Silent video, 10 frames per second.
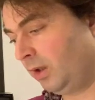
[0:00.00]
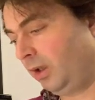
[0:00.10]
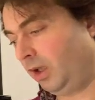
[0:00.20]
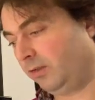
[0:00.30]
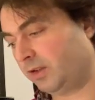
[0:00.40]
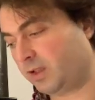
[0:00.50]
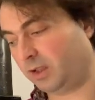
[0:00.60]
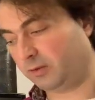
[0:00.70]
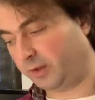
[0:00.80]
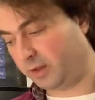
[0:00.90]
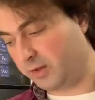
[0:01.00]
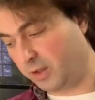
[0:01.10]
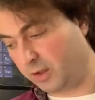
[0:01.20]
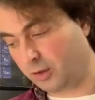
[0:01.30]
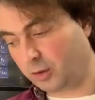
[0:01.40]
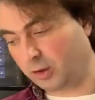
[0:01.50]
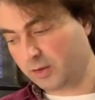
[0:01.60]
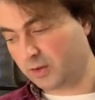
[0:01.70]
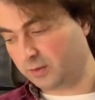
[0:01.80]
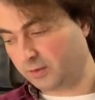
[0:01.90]
If the self-energy is a
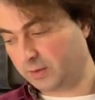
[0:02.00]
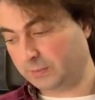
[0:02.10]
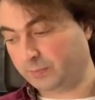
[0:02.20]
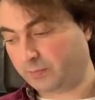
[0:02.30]
constant,